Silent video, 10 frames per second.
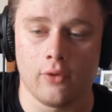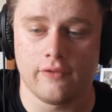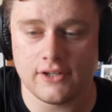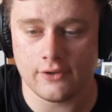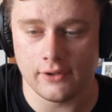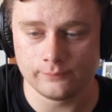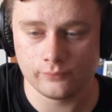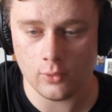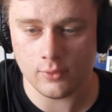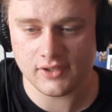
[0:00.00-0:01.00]
veteran,
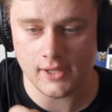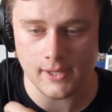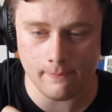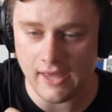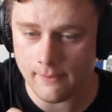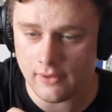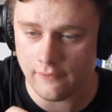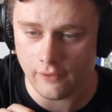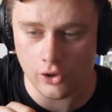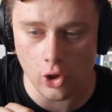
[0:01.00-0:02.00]
was a bannerman
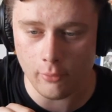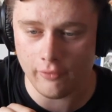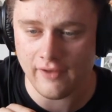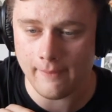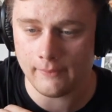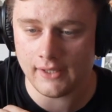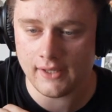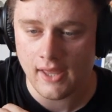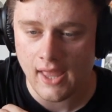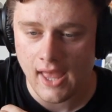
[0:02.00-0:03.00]
for a noble family
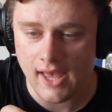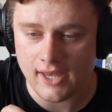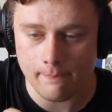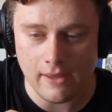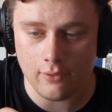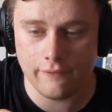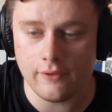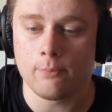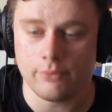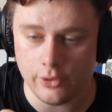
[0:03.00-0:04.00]
and a
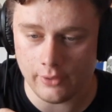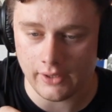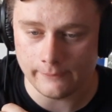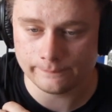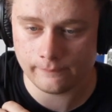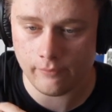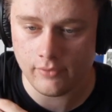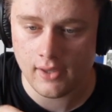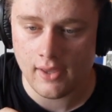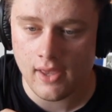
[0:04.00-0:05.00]
battlefield bugler.
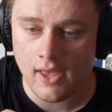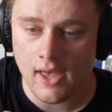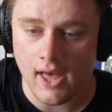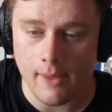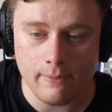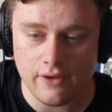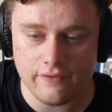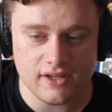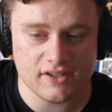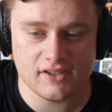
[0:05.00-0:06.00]
A bit of
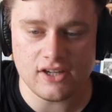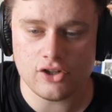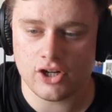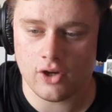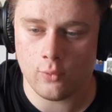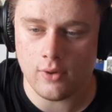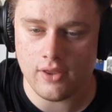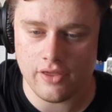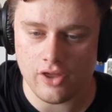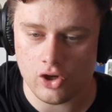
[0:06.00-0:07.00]
an eccentric
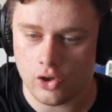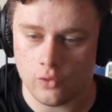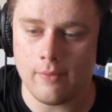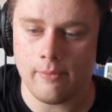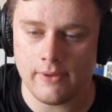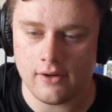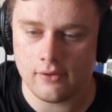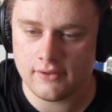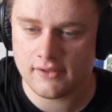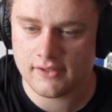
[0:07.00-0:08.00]
with grim
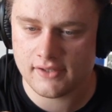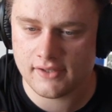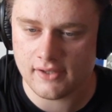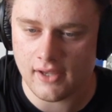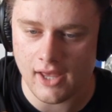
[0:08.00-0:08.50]
appearance.